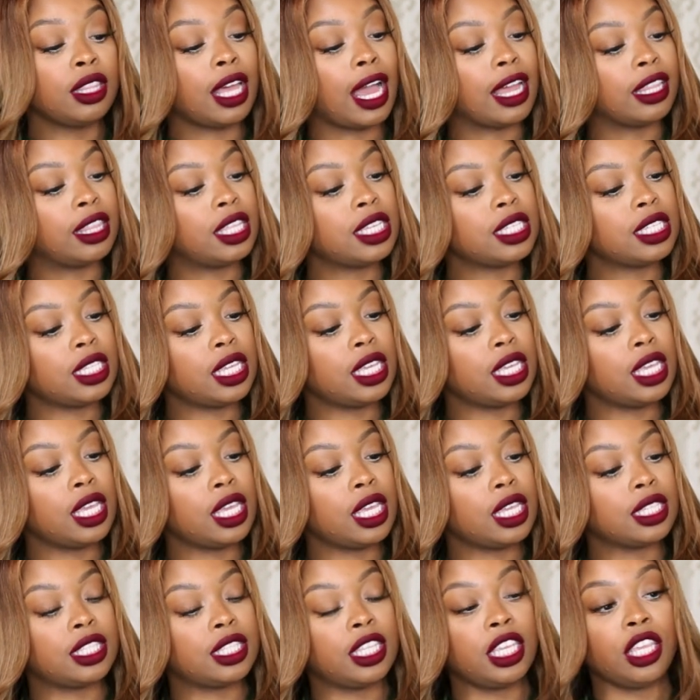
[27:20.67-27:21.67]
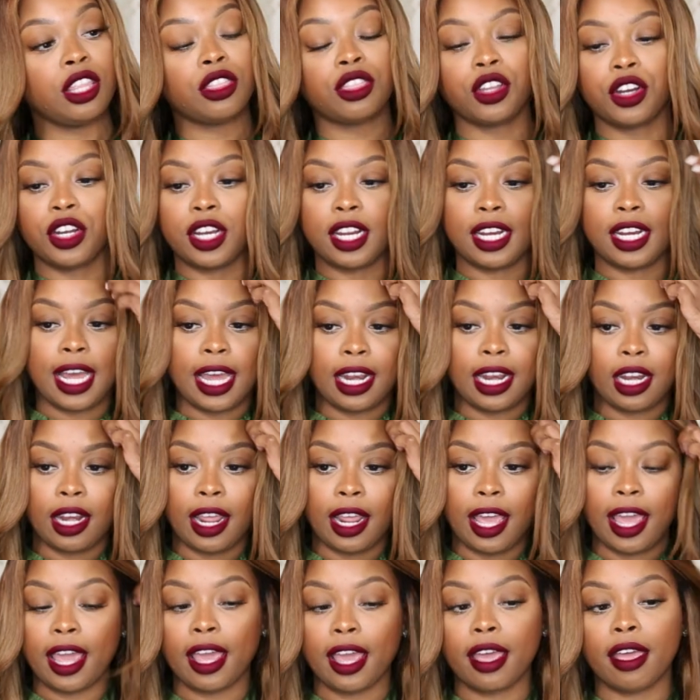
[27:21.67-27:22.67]
Uh, this is the thirty-nine
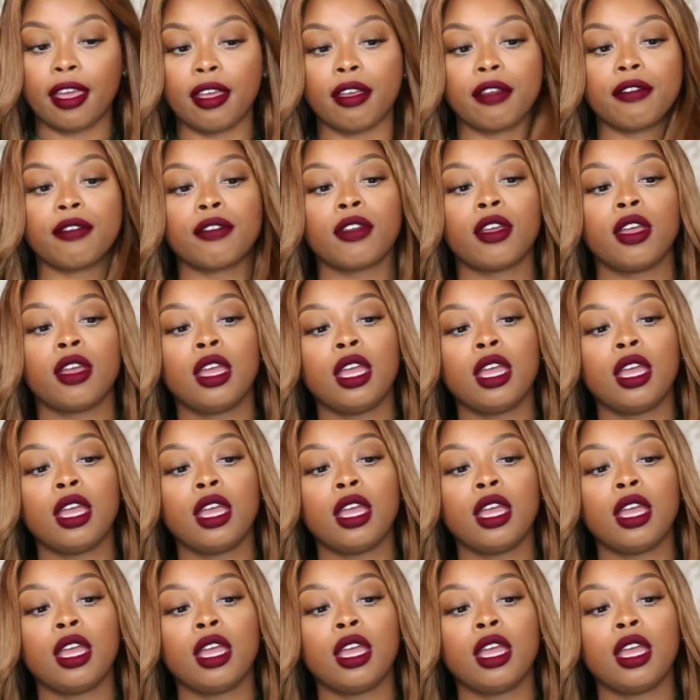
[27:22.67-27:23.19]
and a half.